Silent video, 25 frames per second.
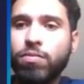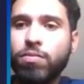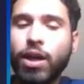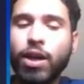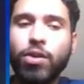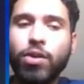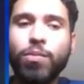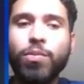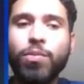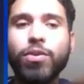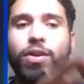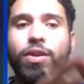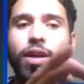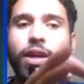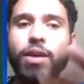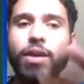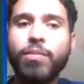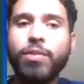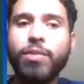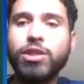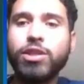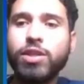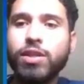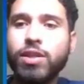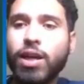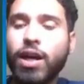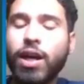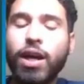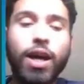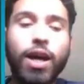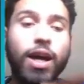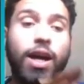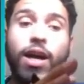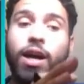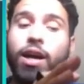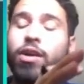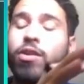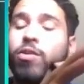I don't put images,
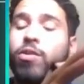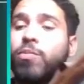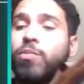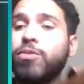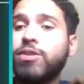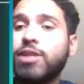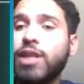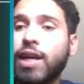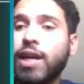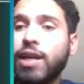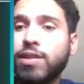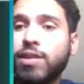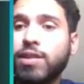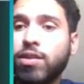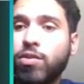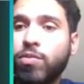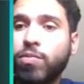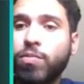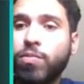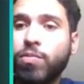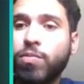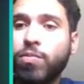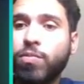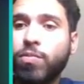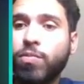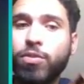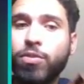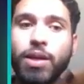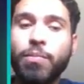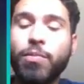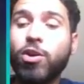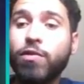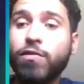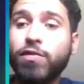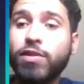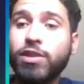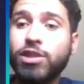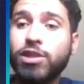I don't put text, I don't put
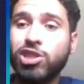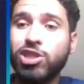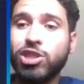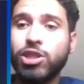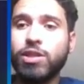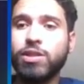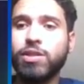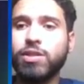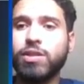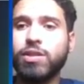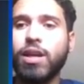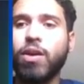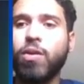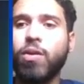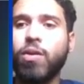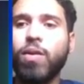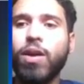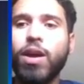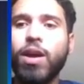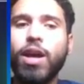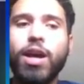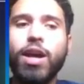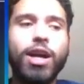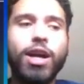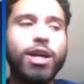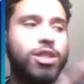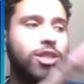typography just now.